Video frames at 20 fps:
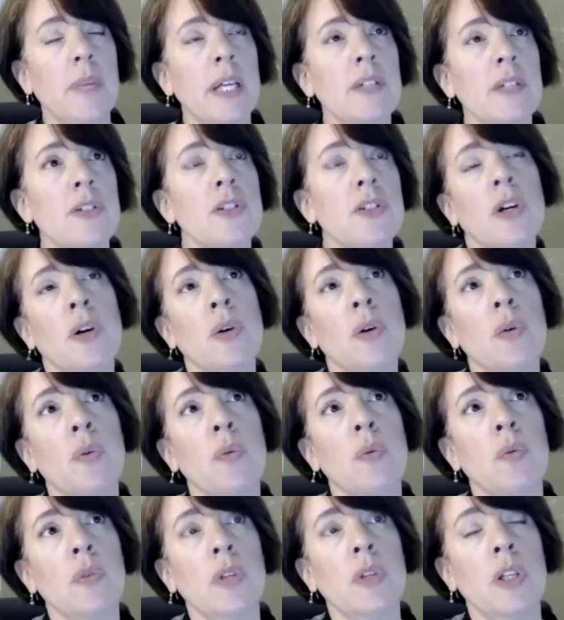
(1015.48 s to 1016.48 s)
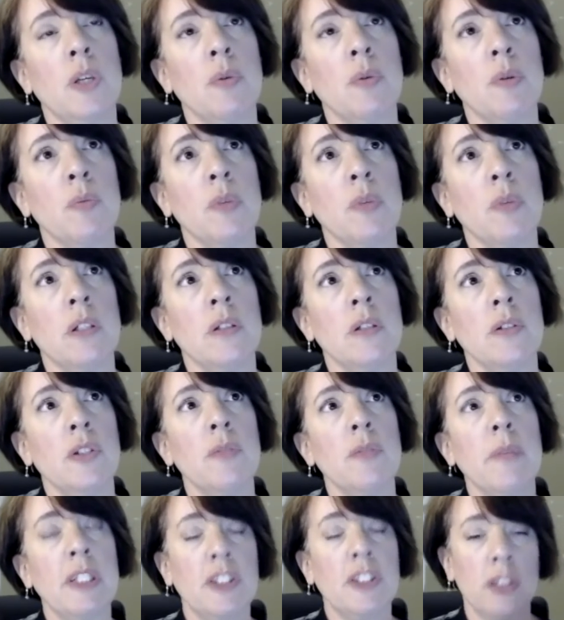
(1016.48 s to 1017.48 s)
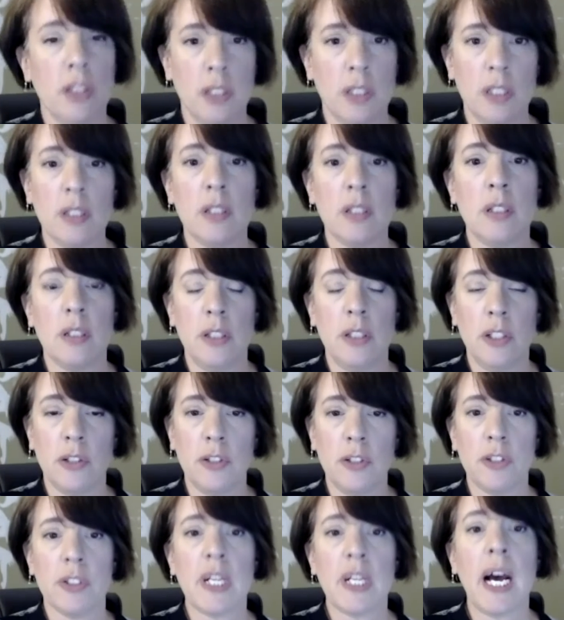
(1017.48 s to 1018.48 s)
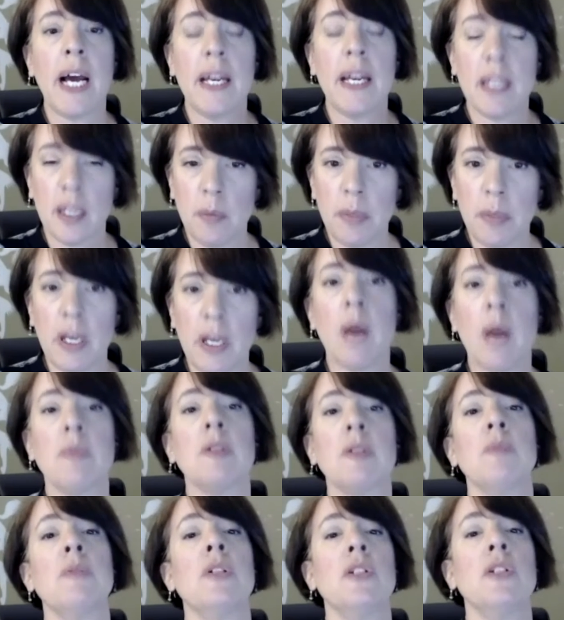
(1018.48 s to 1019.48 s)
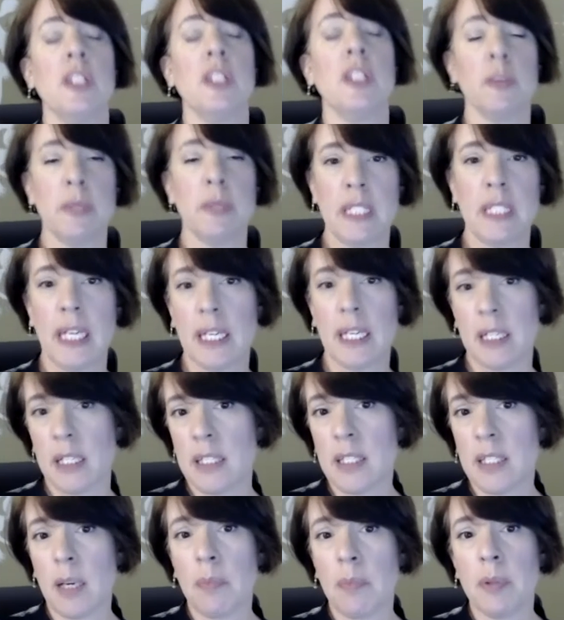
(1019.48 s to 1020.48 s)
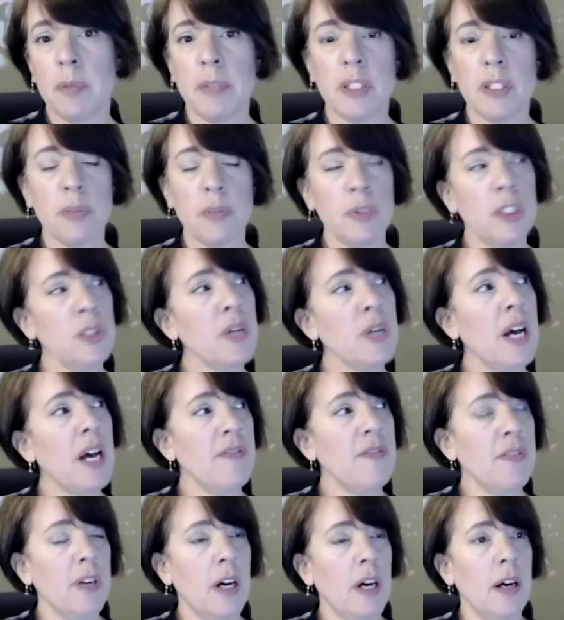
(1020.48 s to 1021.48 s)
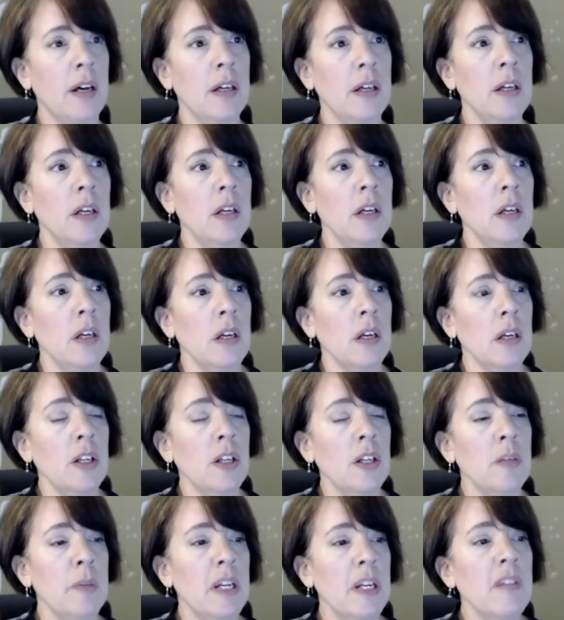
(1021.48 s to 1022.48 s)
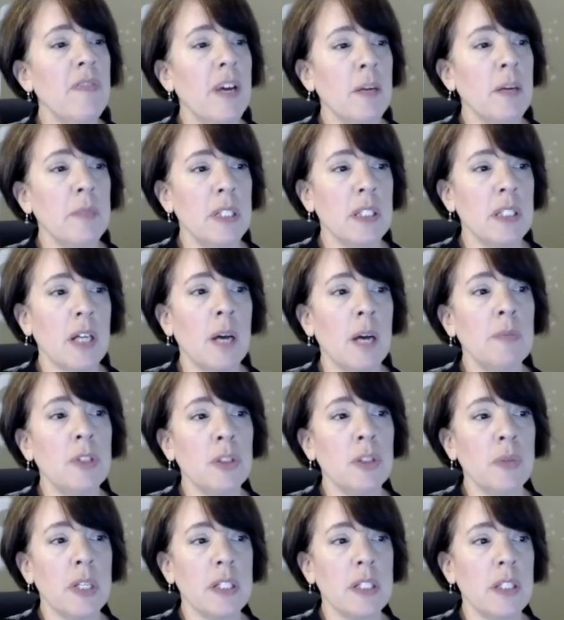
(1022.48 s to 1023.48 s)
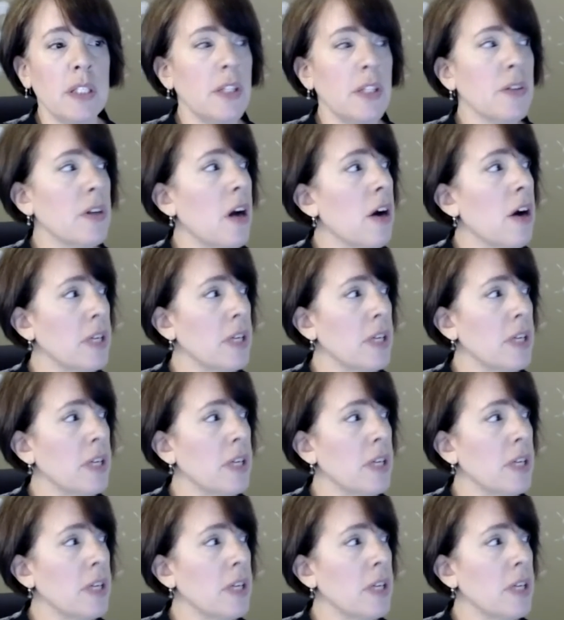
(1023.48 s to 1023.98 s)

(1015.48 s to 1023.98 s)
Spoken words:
so, when you mentioned your diet can be optimal, you can be taking supplements. We do have, many families come to us and they're already